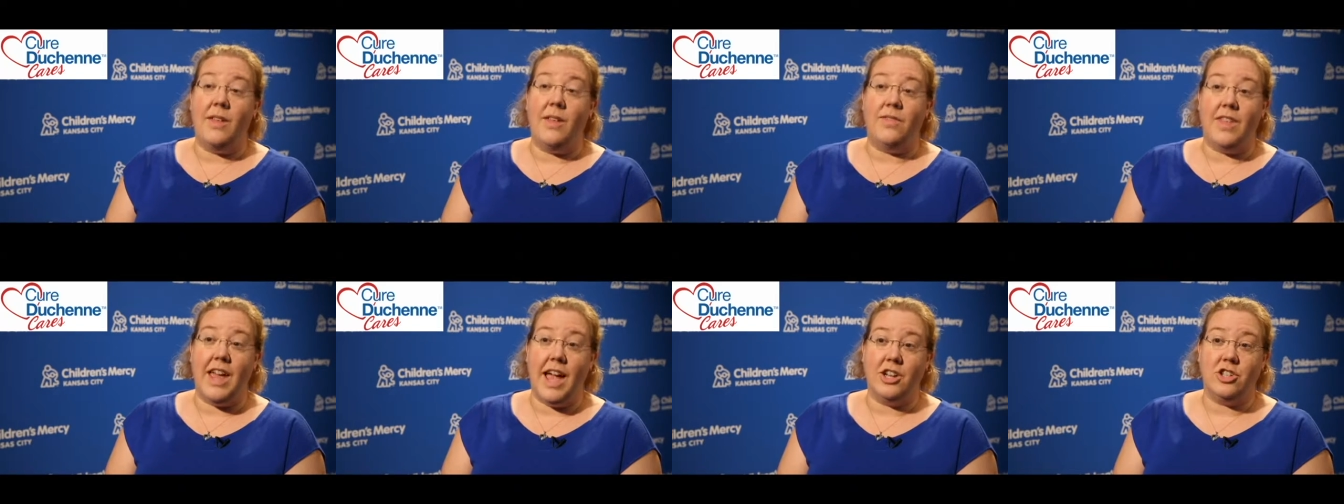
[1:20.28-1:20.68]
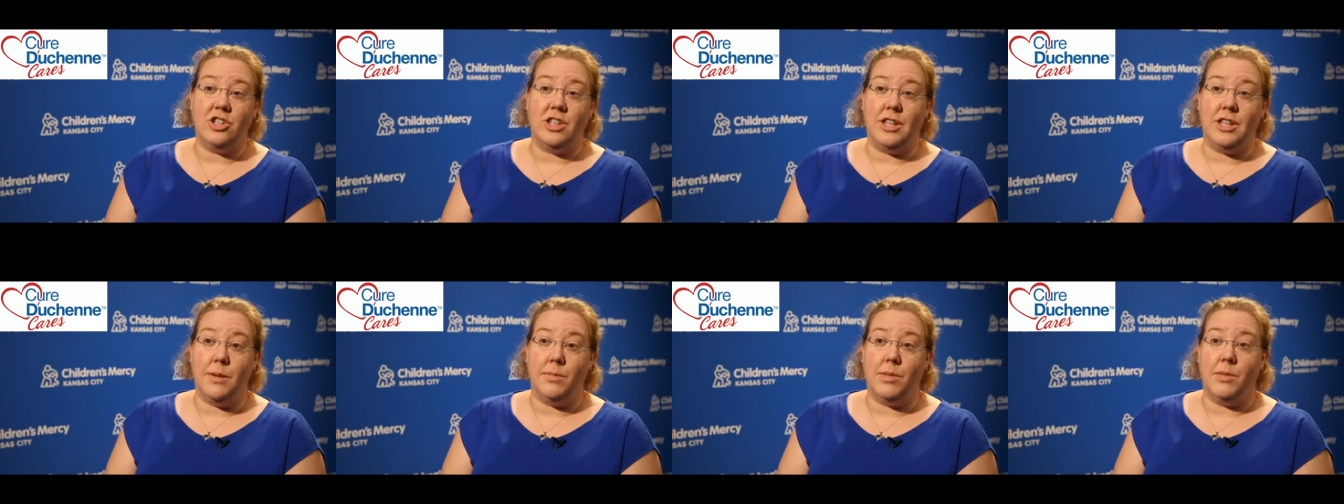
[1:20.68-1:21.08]
They actually
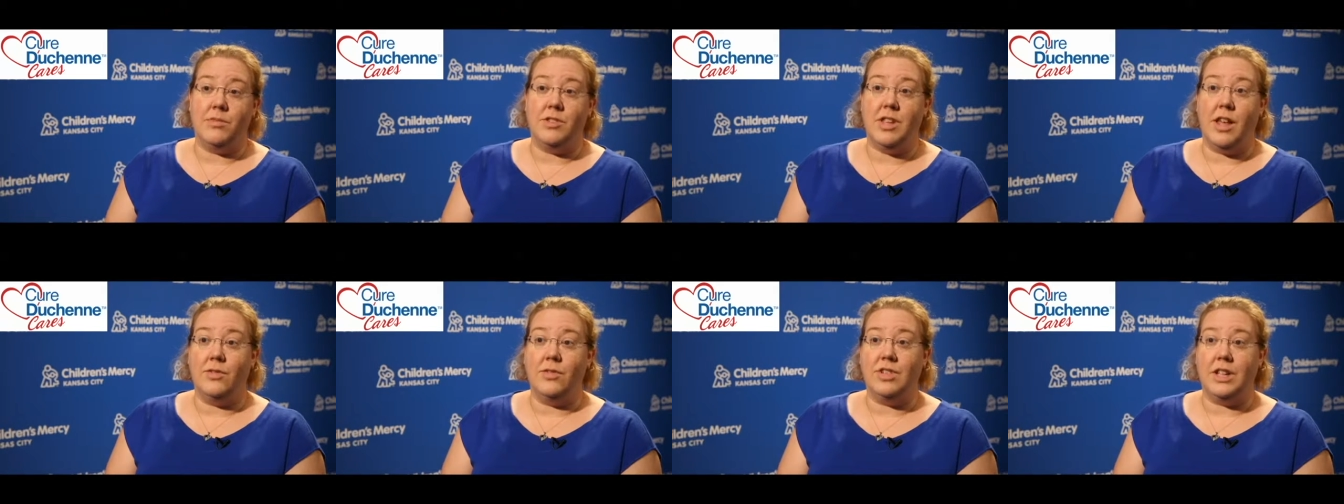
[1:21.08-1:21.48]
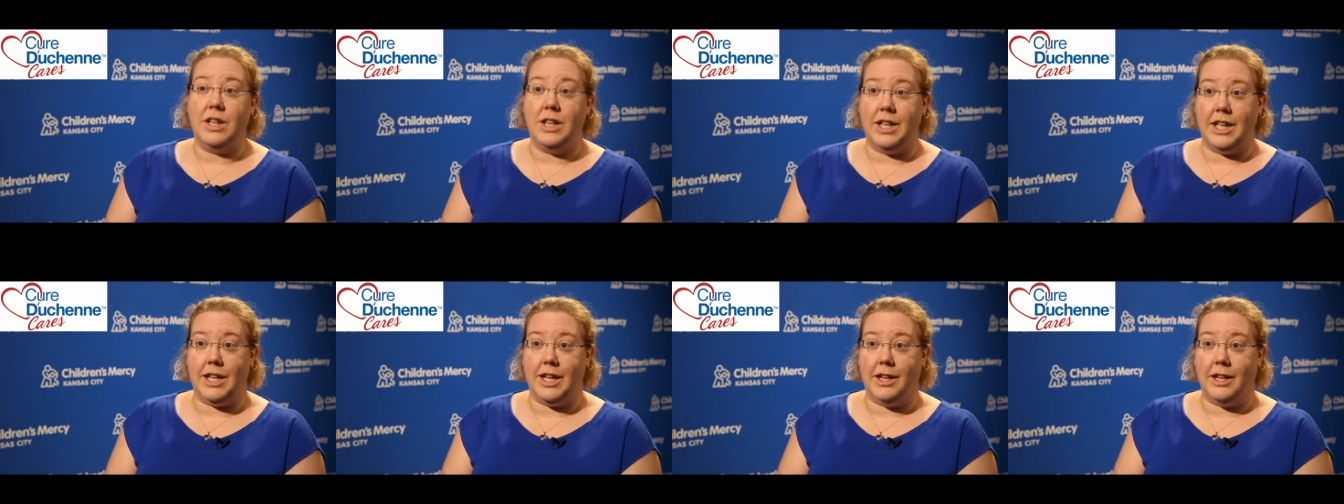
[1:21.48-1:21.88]
keep themselves
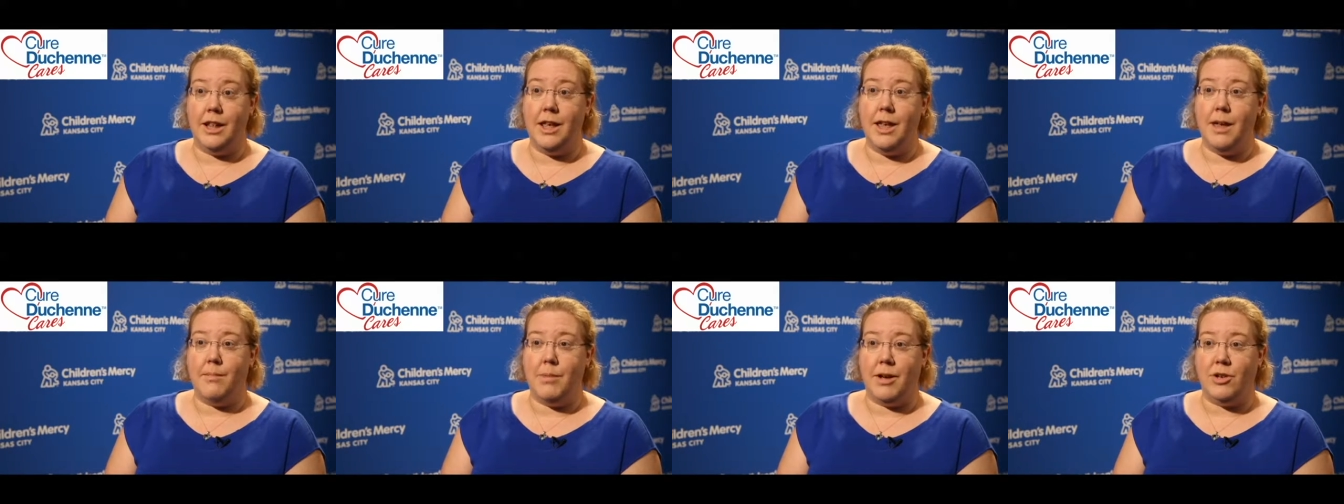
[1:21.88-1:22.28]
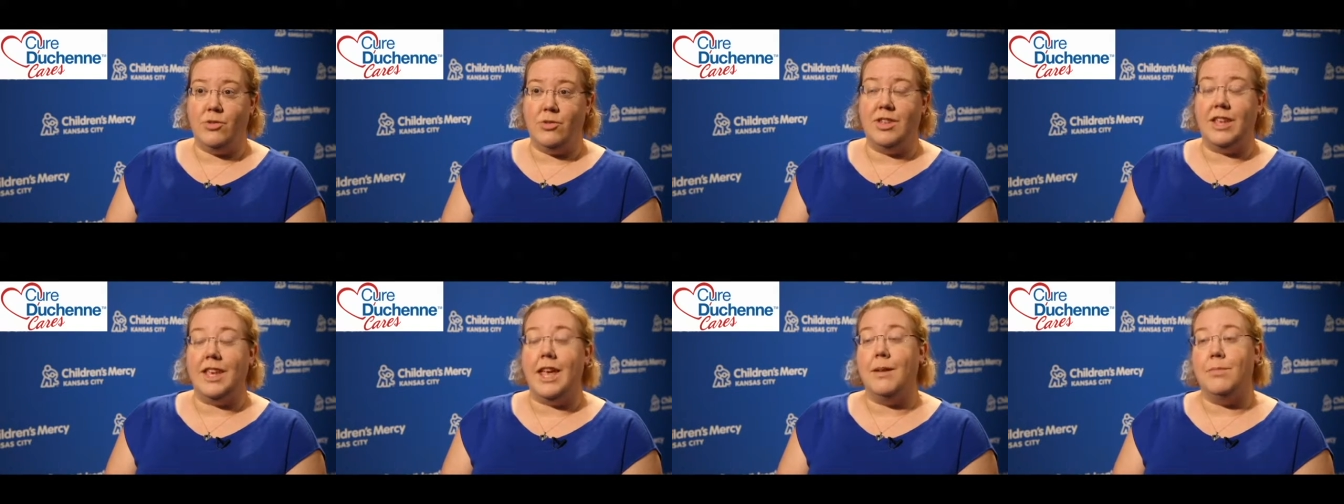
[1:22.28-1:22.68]
clean by
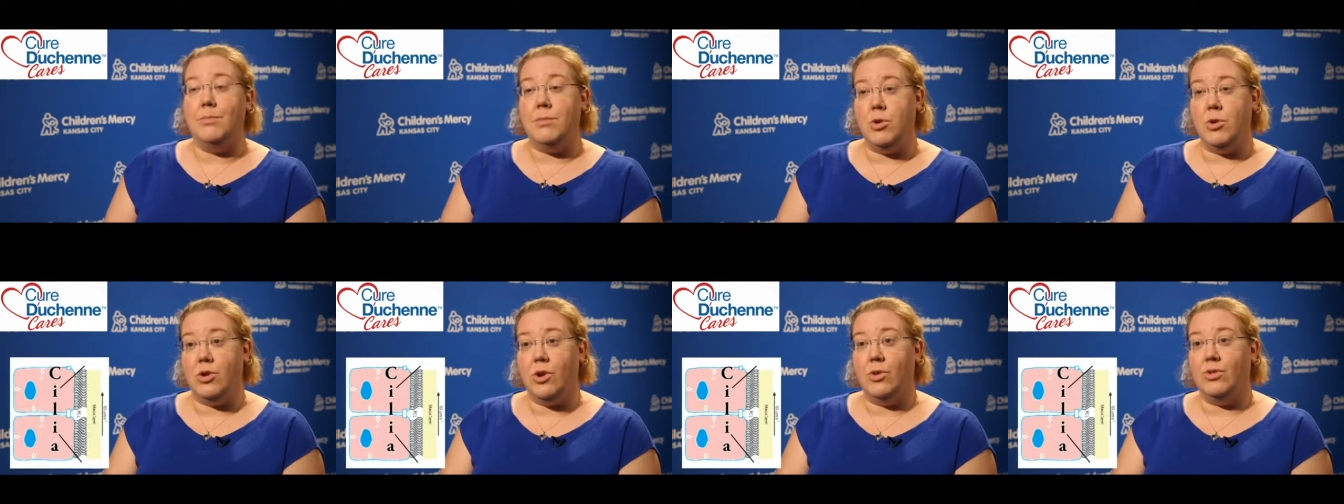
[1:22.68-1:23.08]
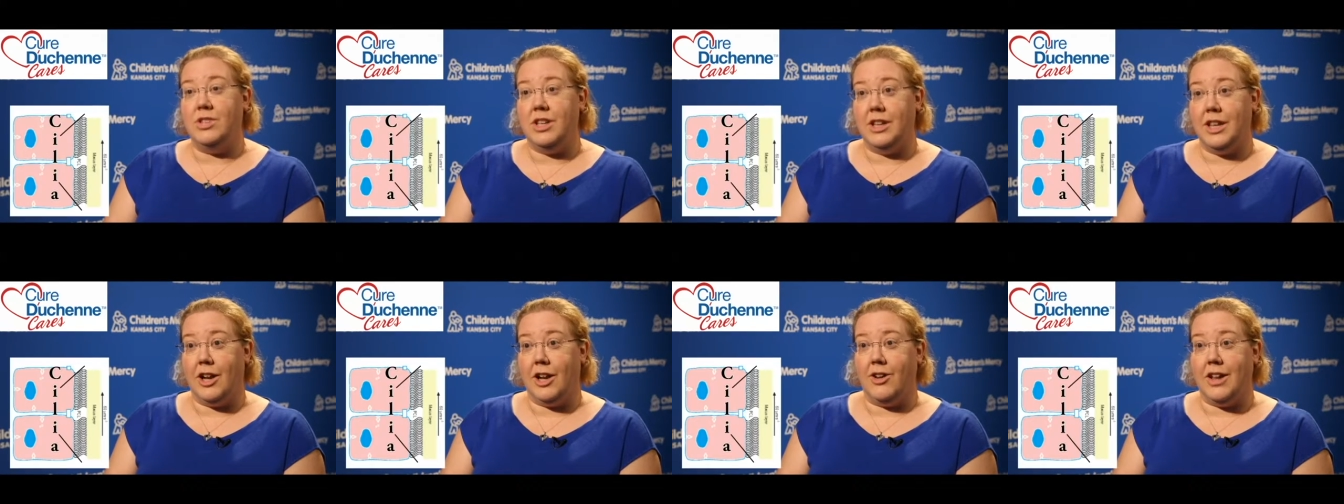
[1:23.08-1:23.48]
using a
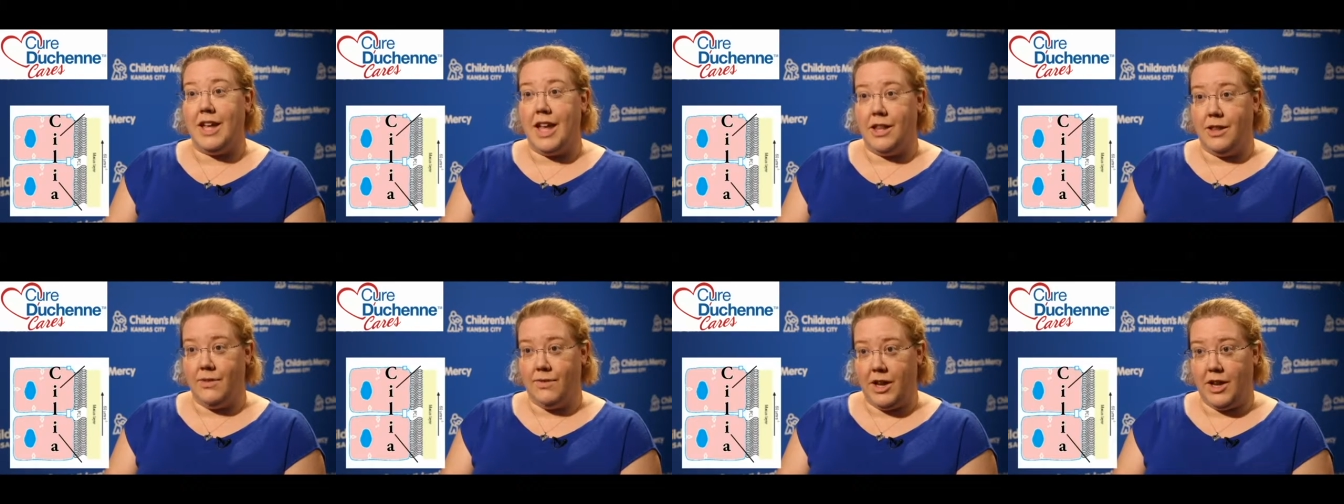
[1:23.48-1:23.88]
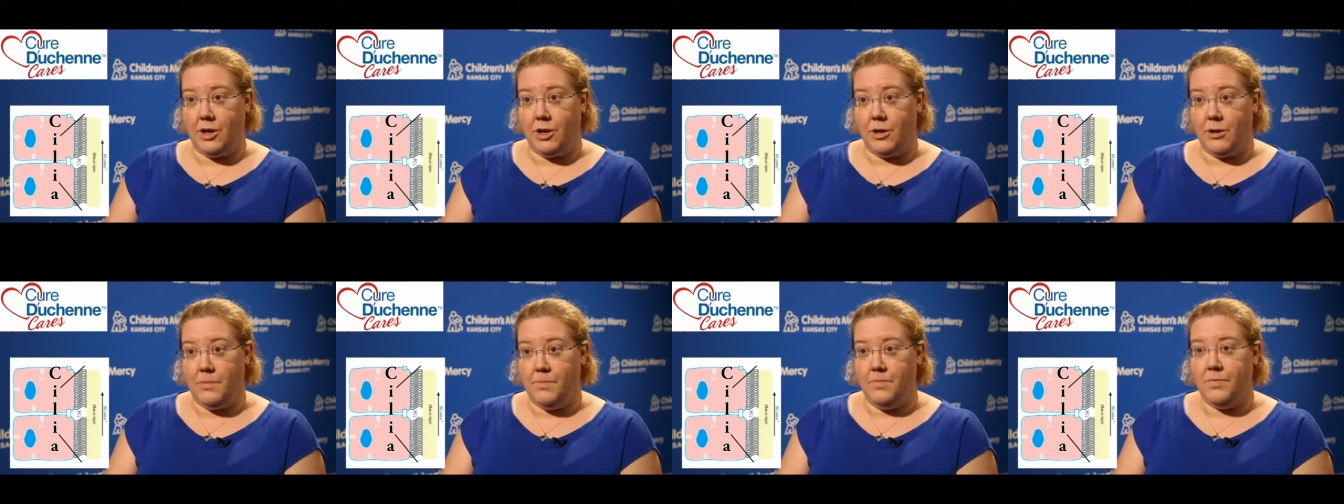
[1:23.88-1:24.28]
mucociliary
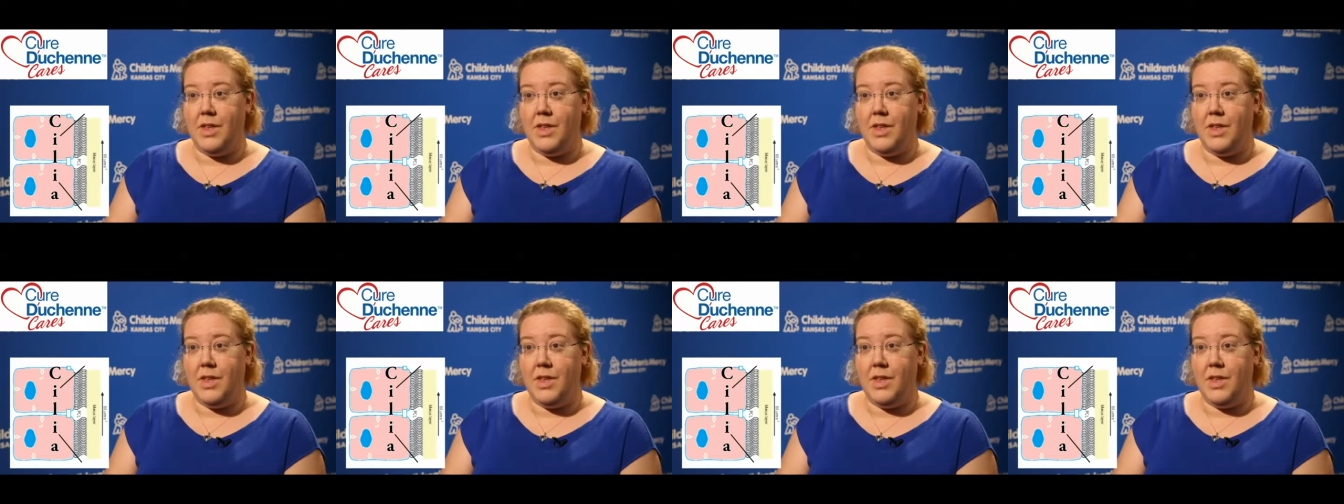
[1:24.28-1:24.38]
elevator.